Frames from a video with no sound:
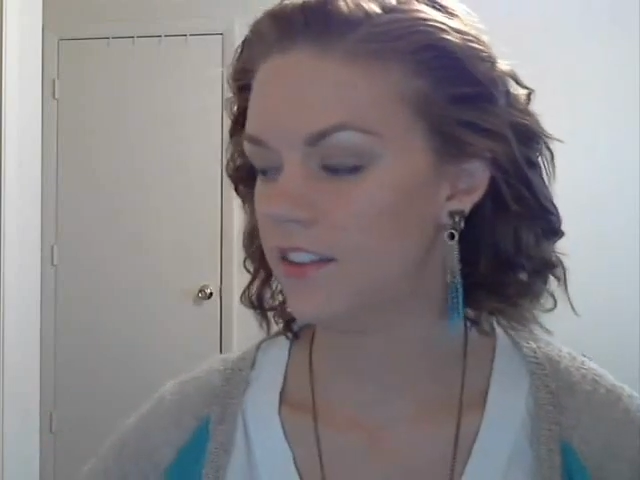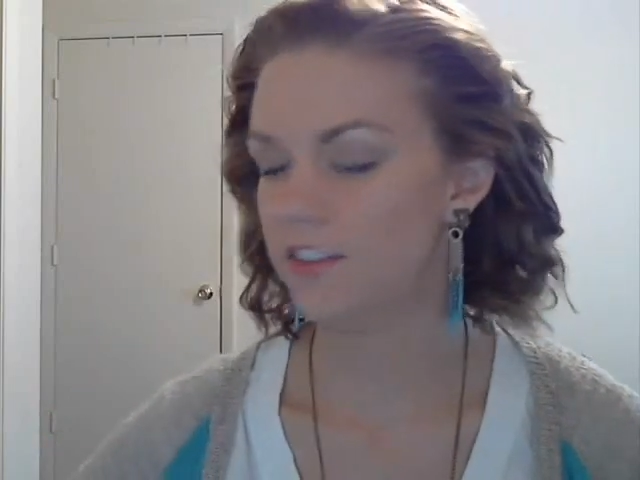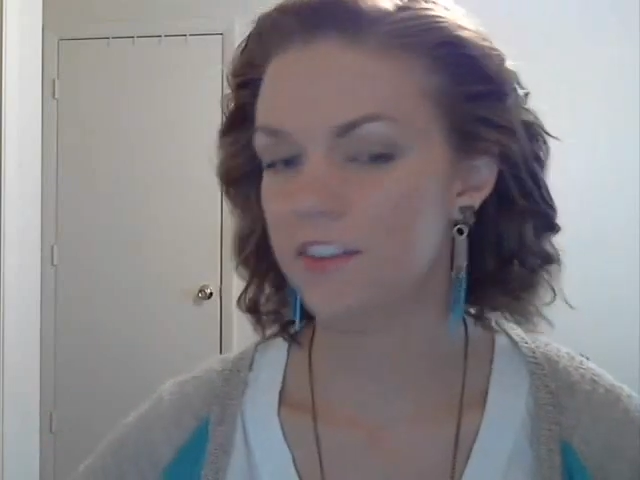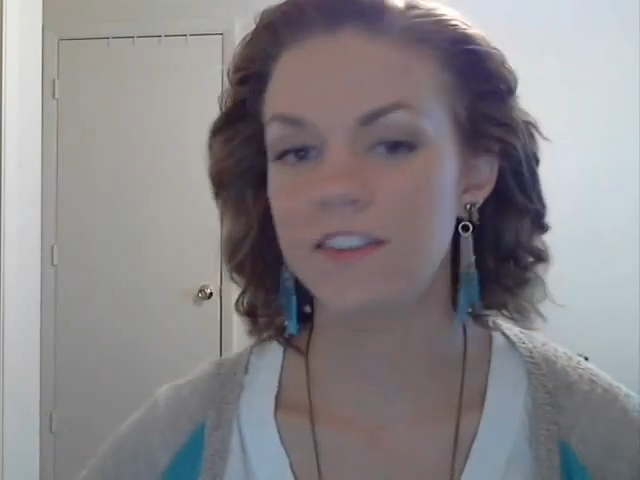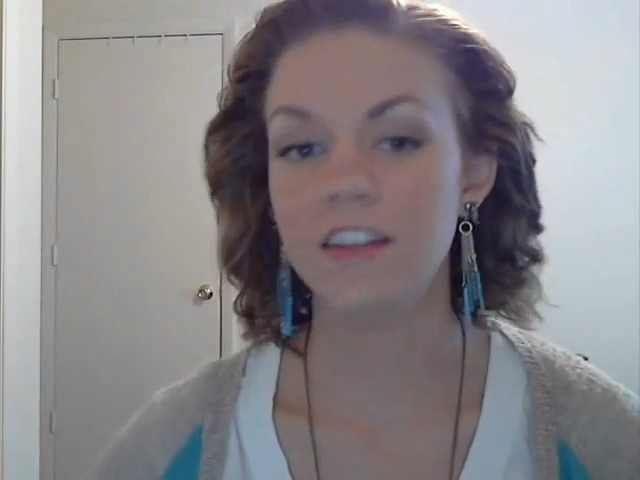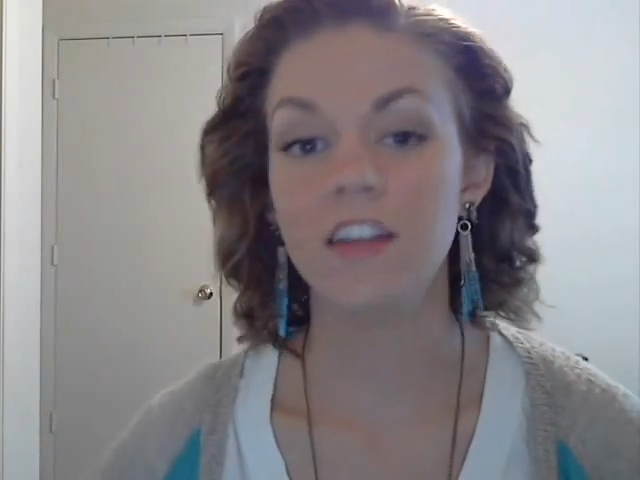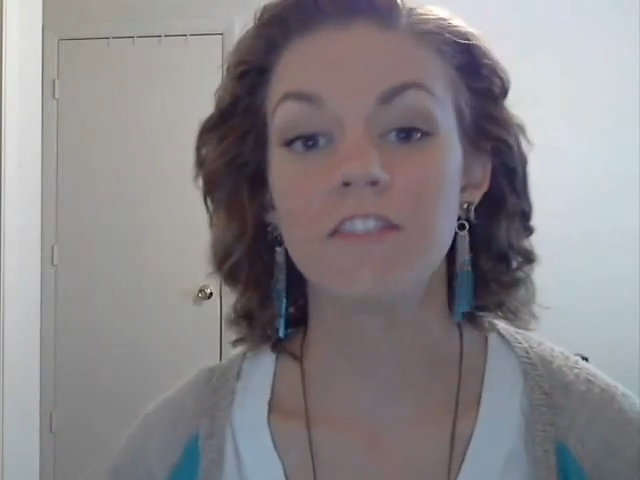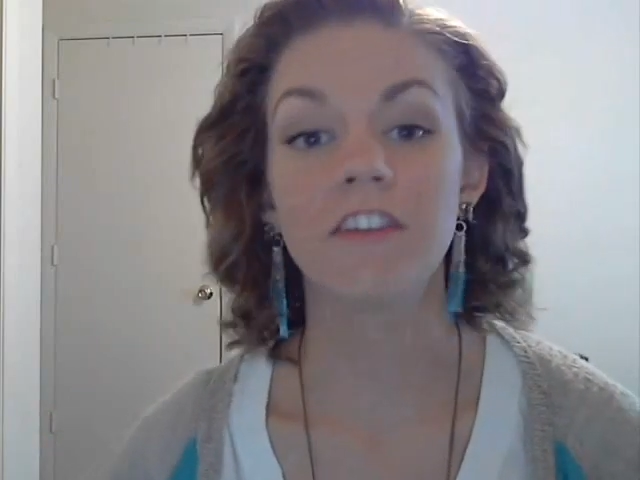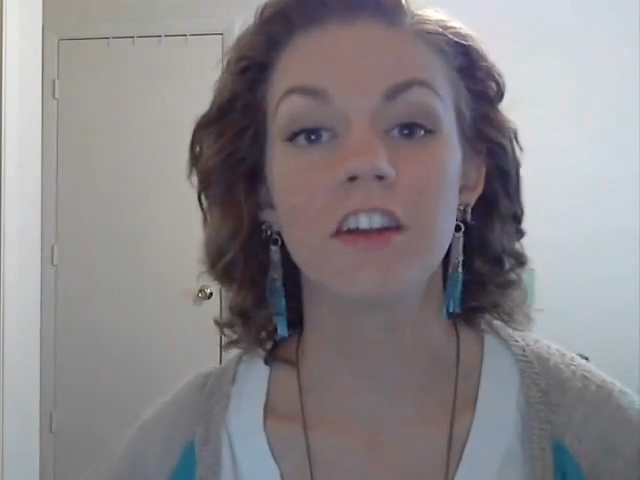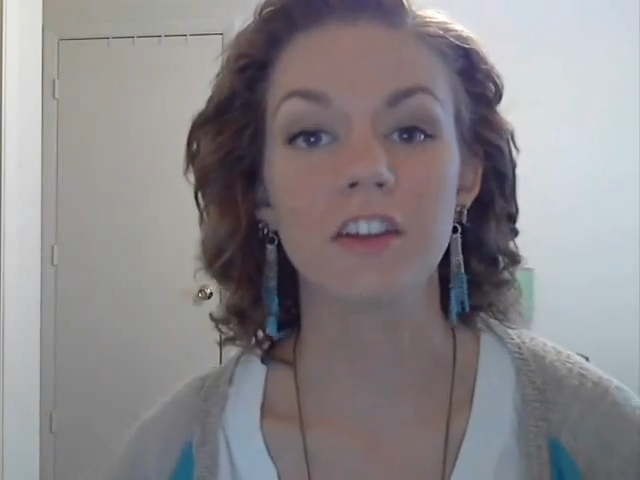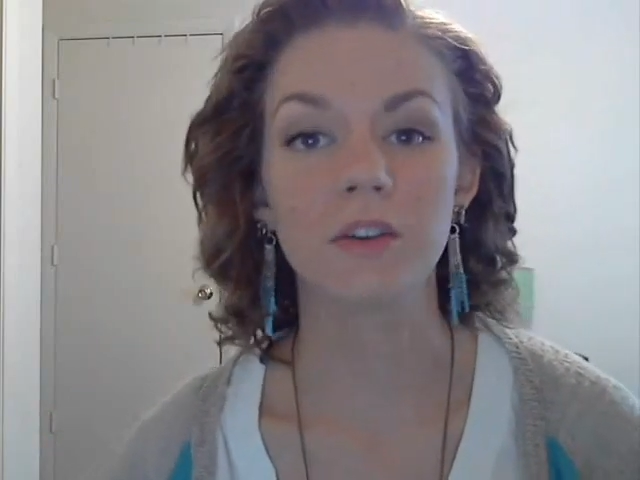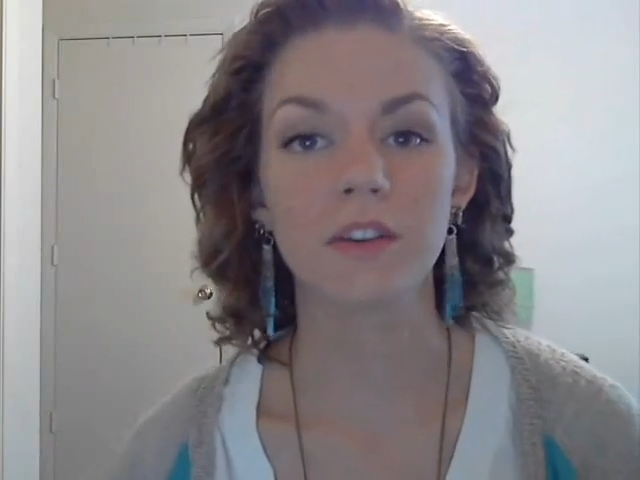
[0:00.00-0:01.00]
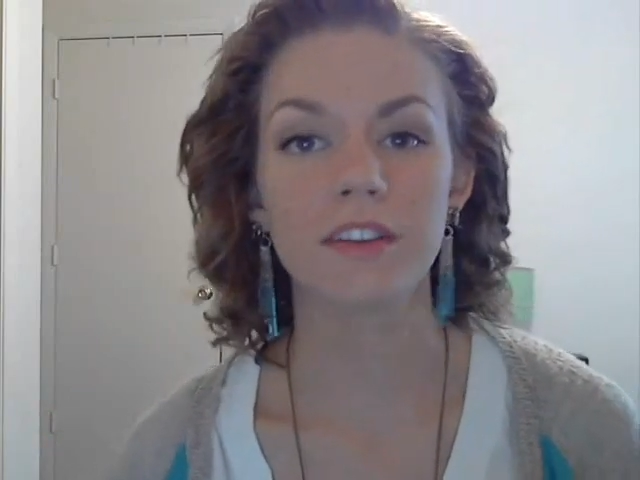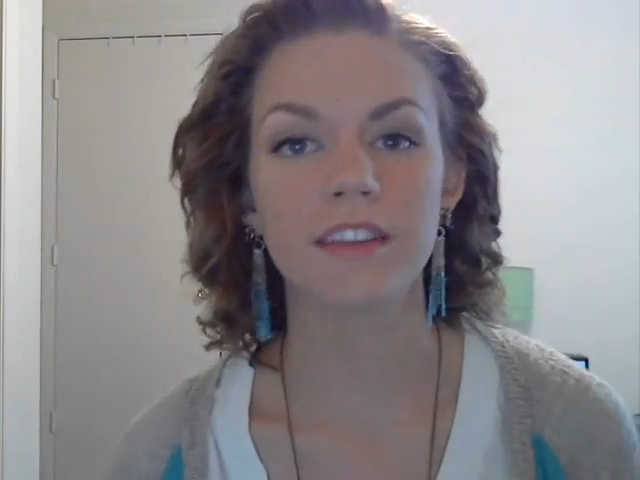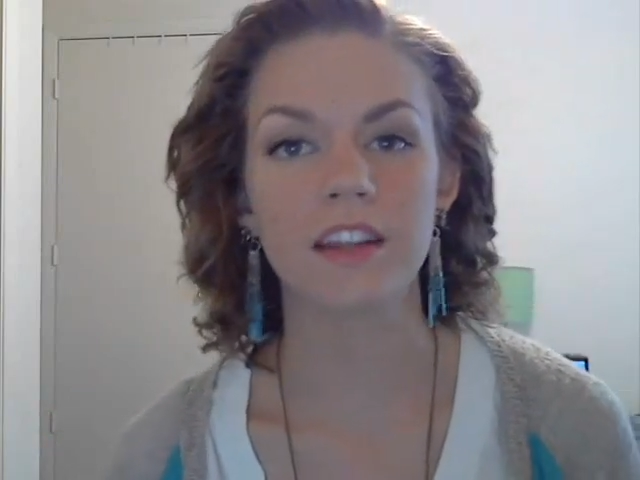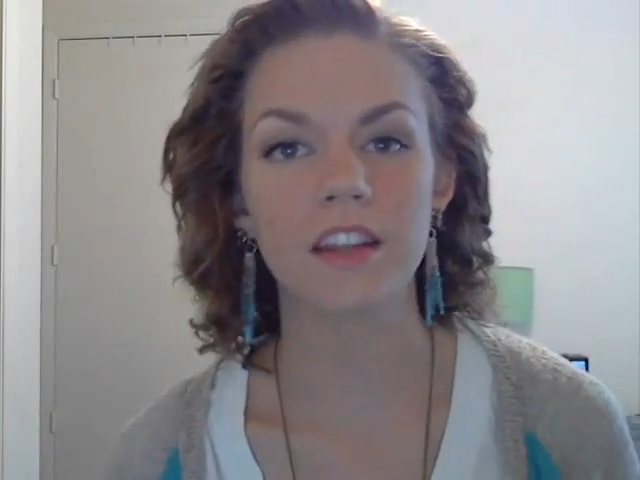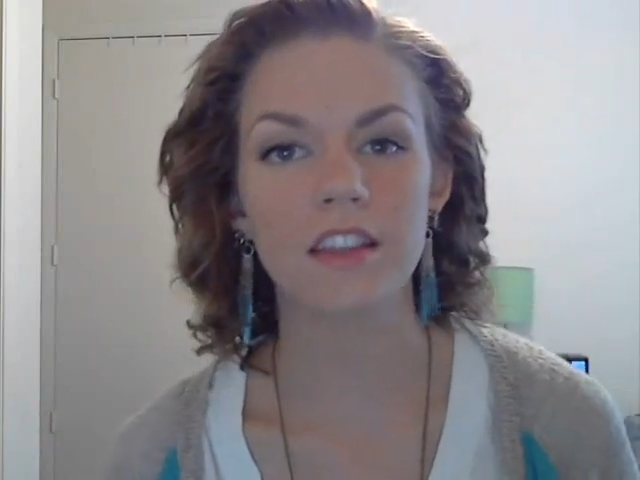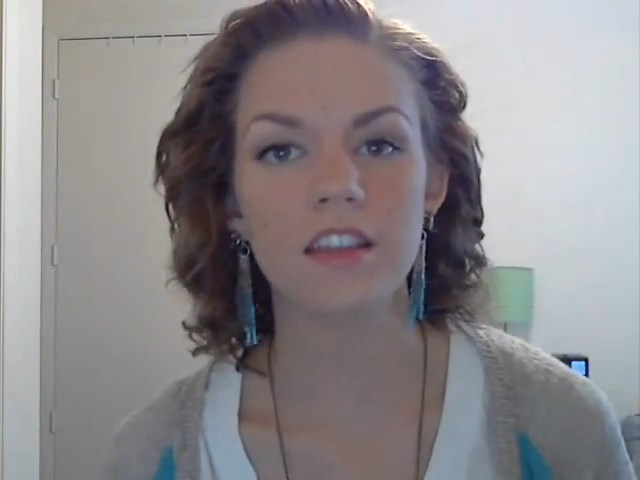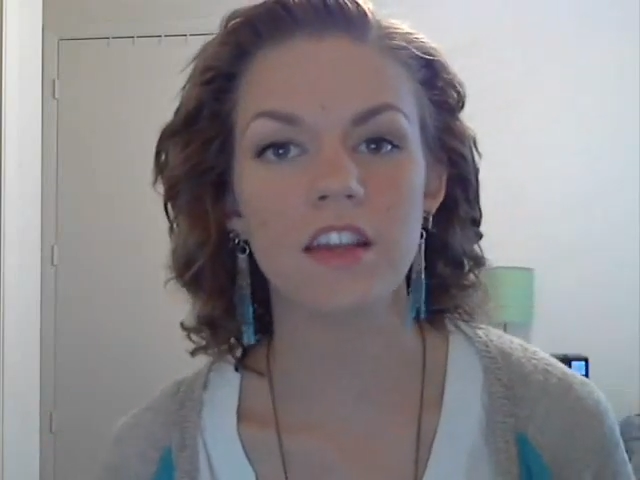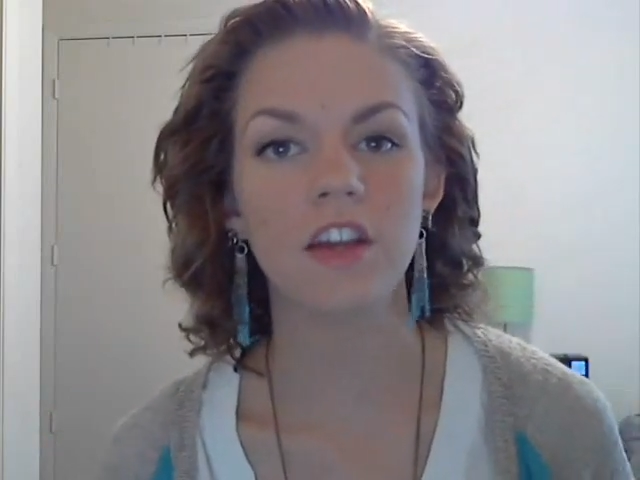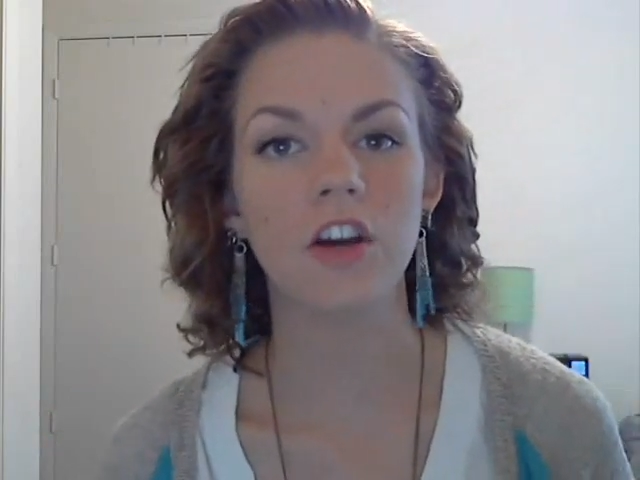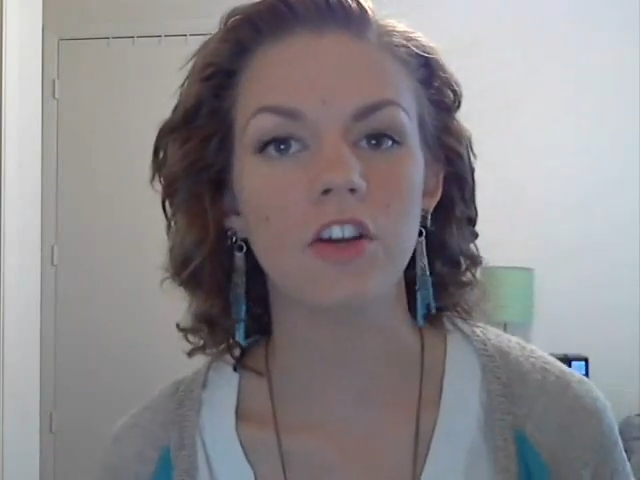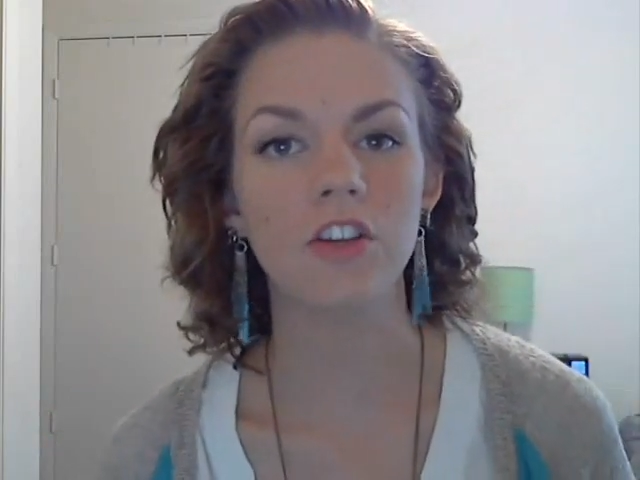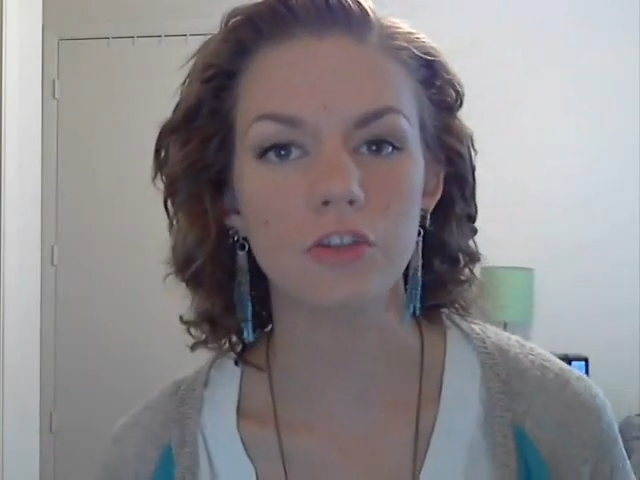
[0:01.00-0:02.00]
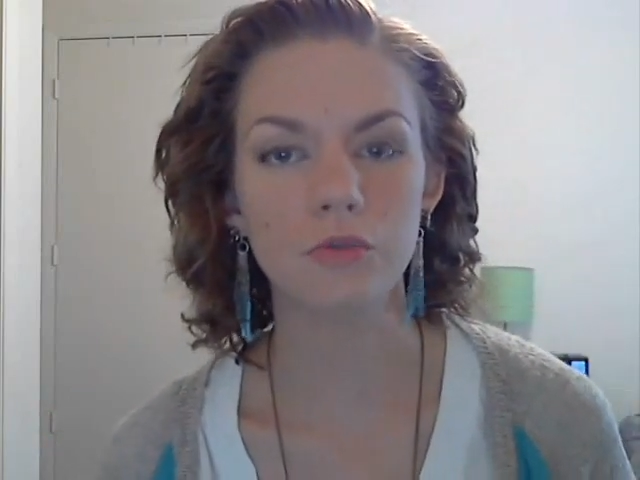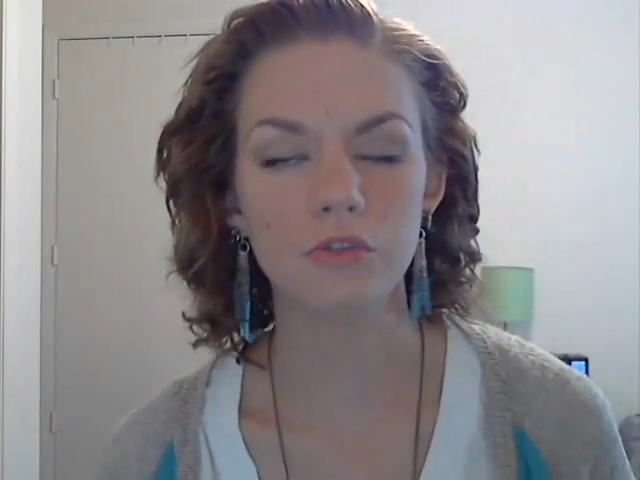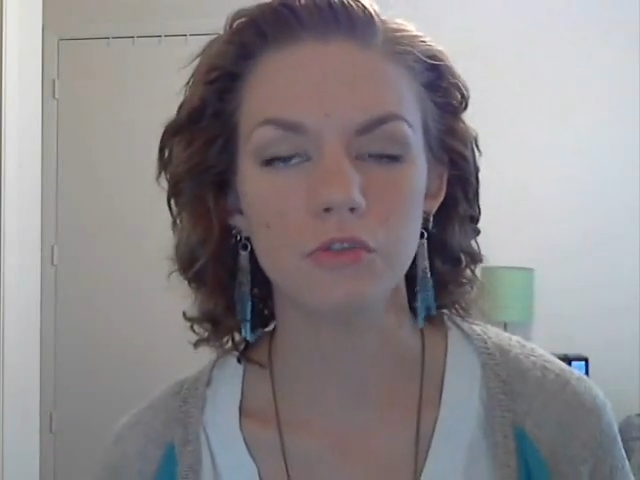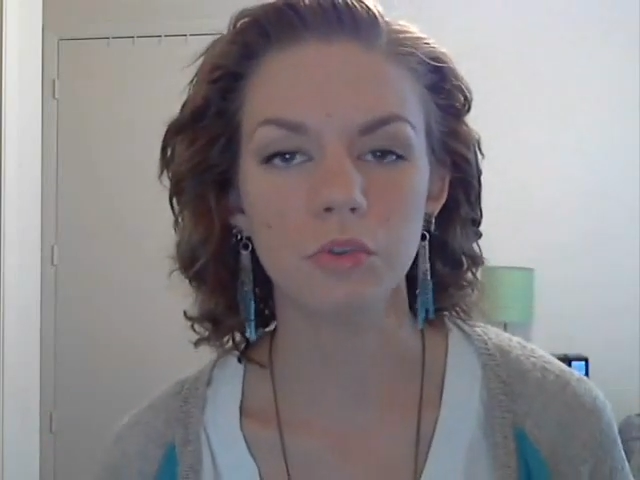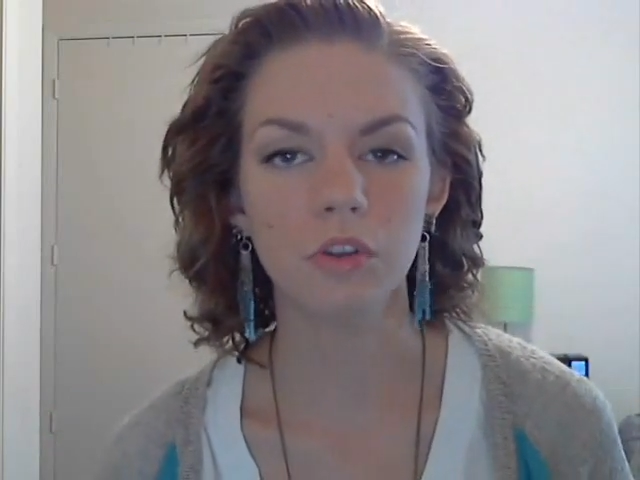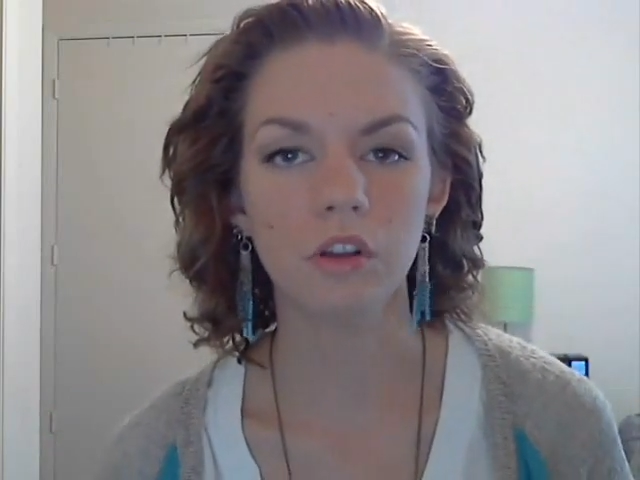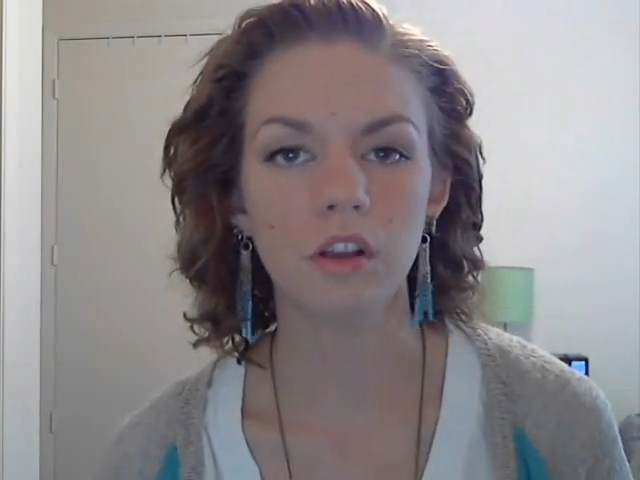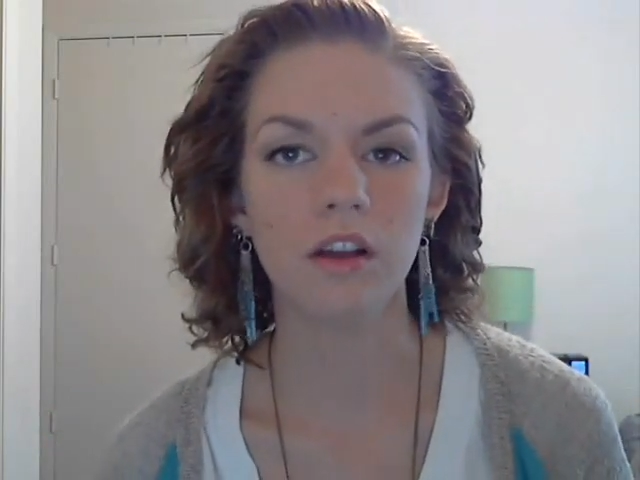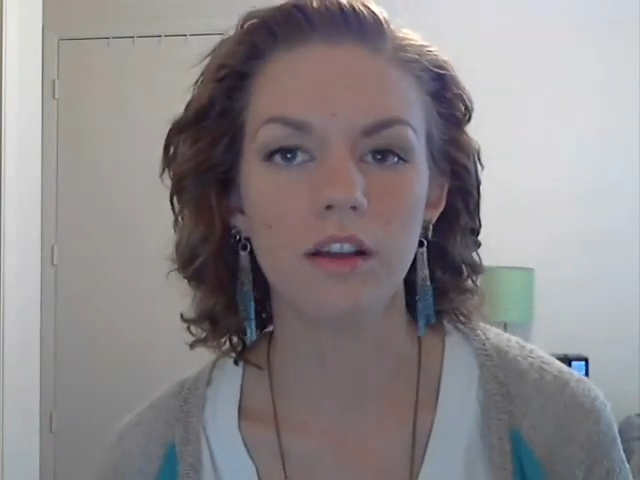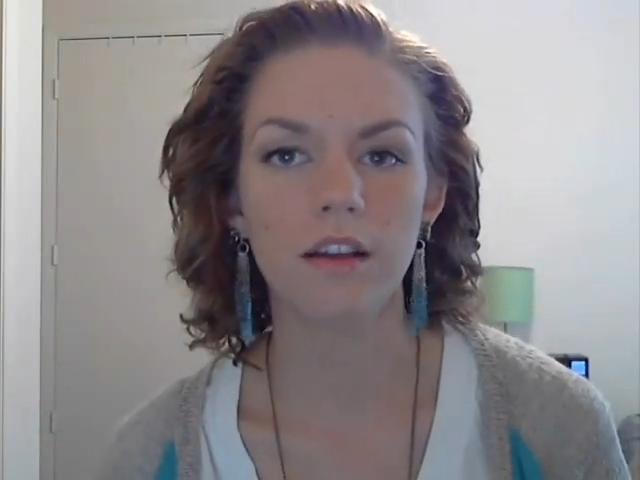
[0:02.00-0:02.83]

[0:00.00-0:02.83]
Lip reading: just see if I notice anything unusual